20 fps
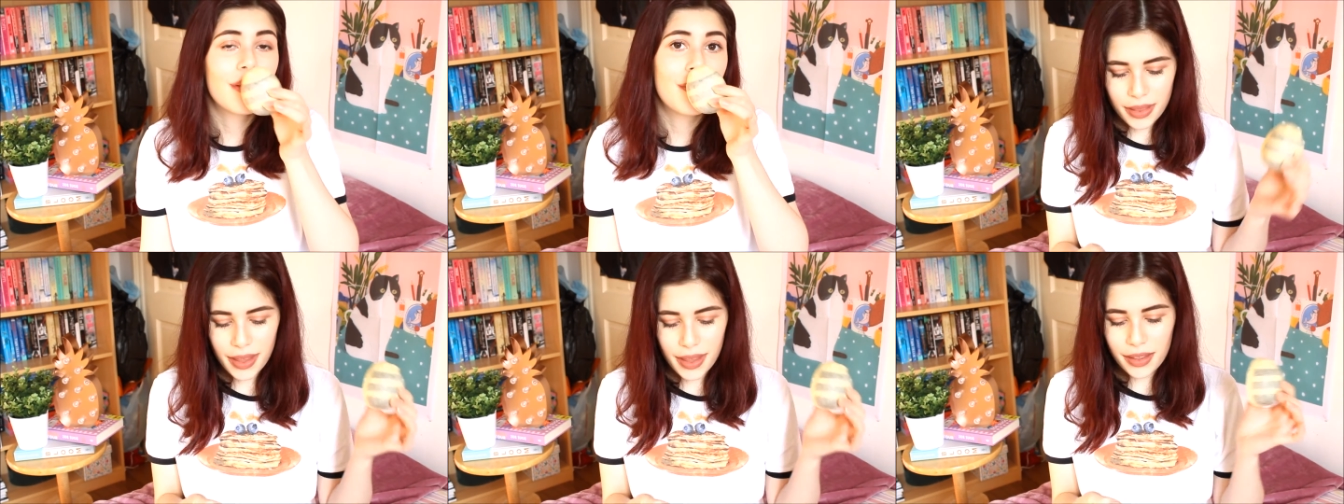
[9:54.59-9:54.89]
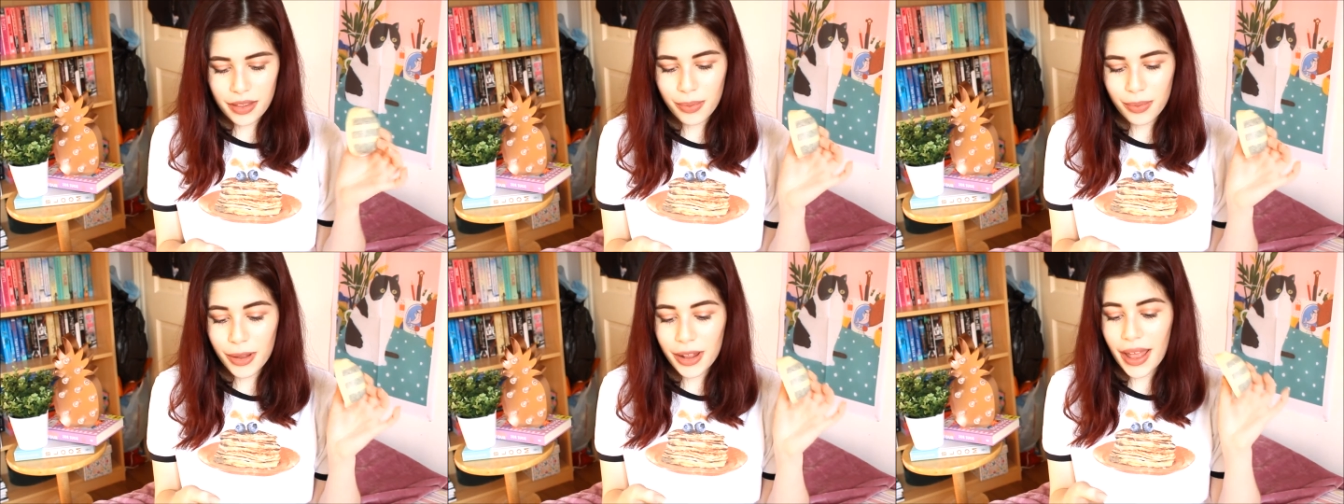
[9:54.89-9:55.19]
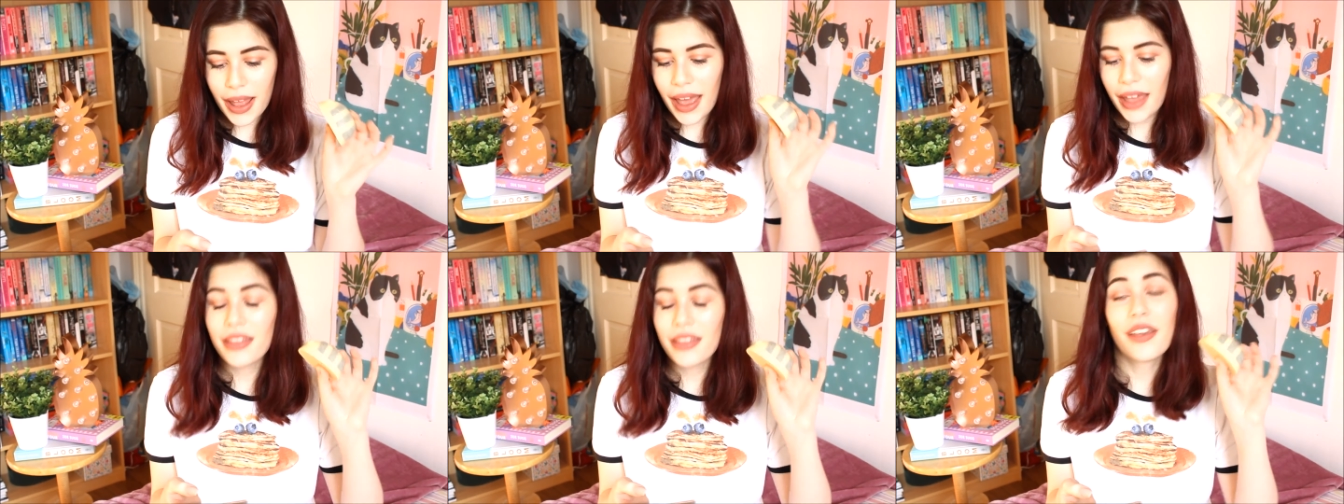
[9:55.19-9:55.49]
This one
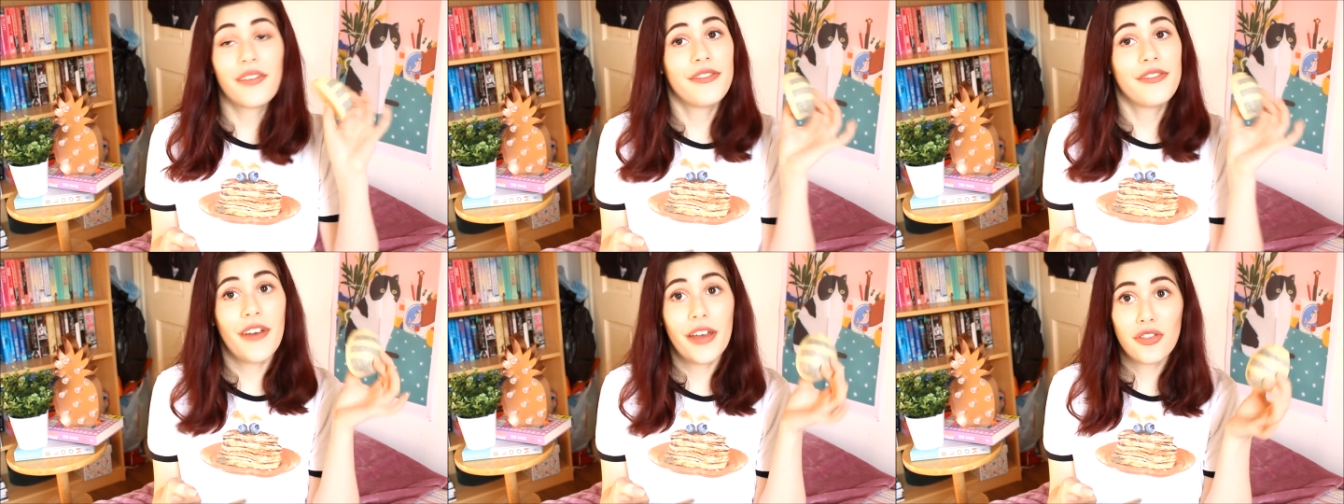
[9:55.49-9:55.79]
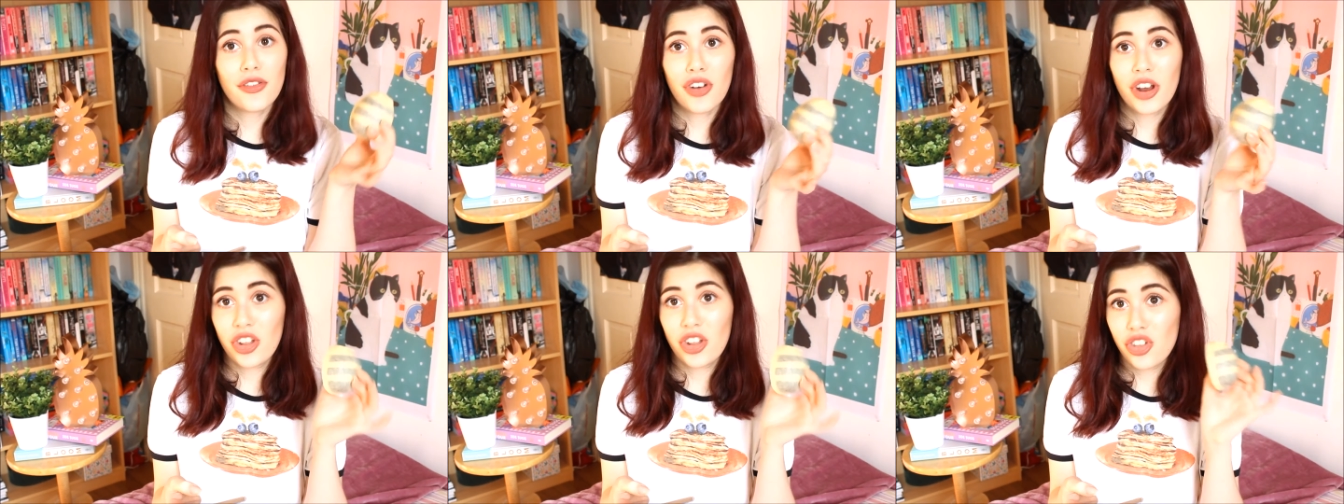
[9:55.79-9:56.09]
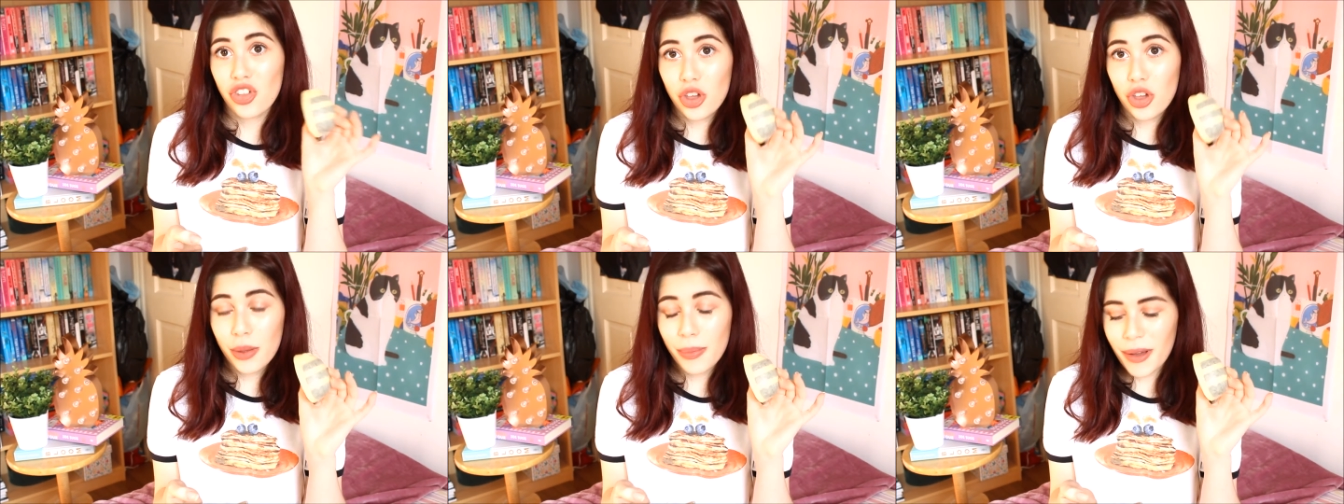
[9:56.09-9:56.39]
has fair trade
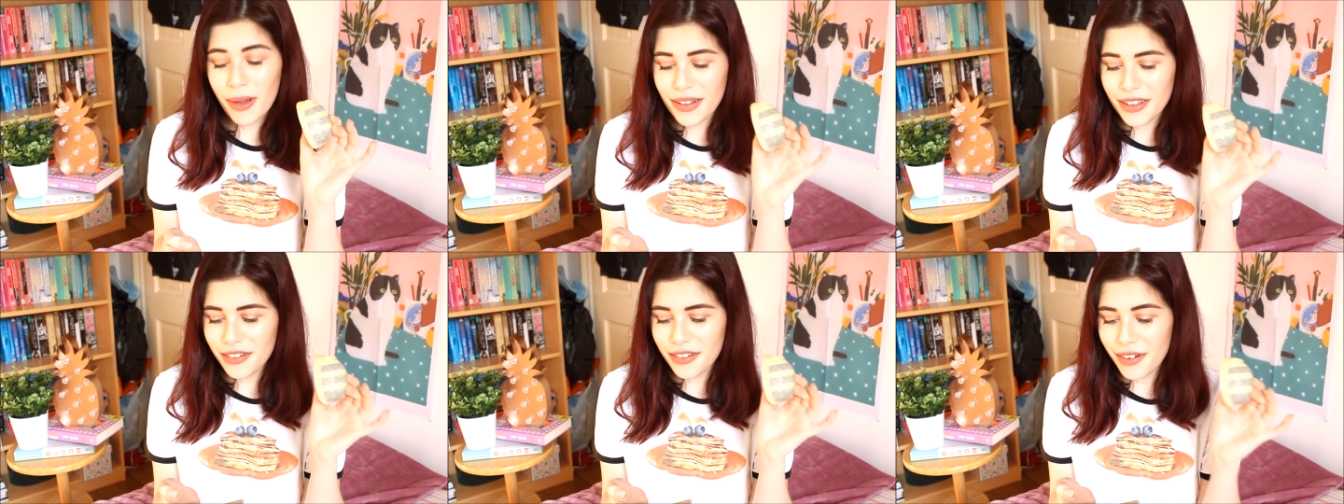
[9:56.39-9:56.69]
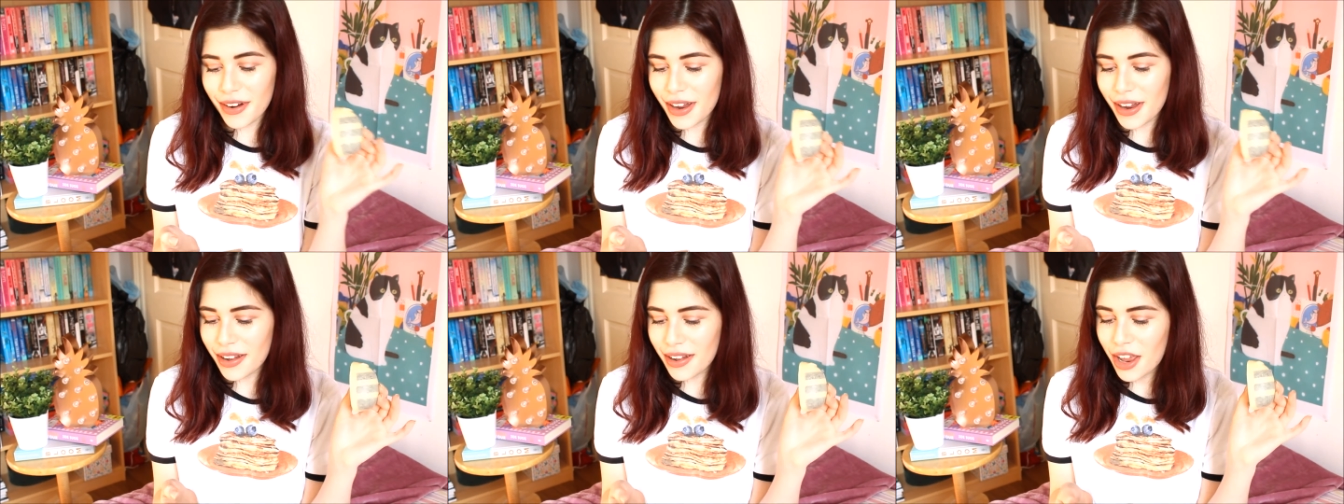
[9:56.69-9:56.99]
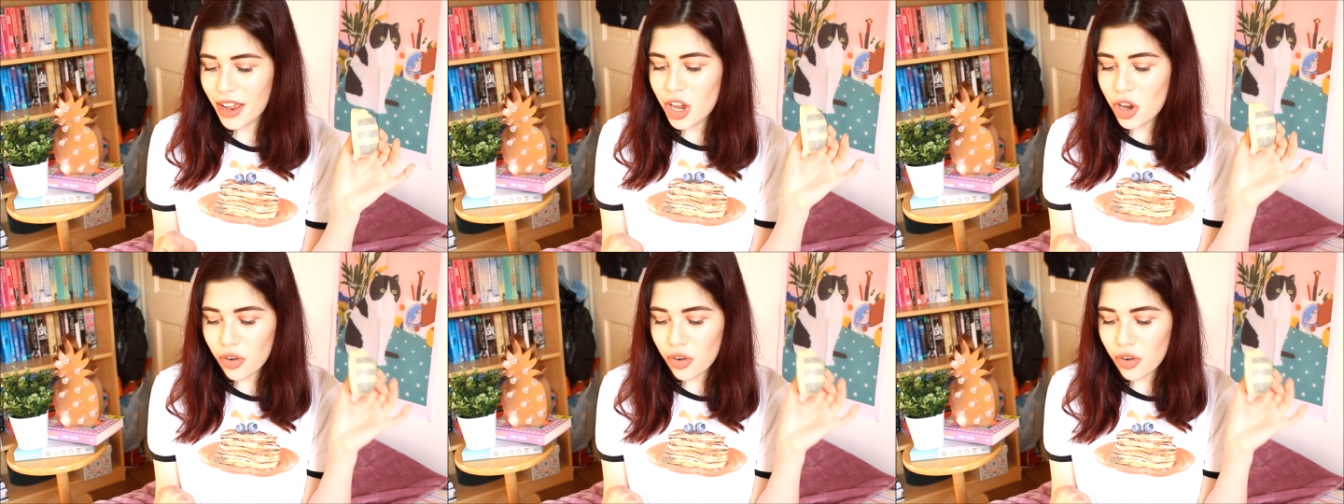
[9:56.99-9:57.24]
shea butter in,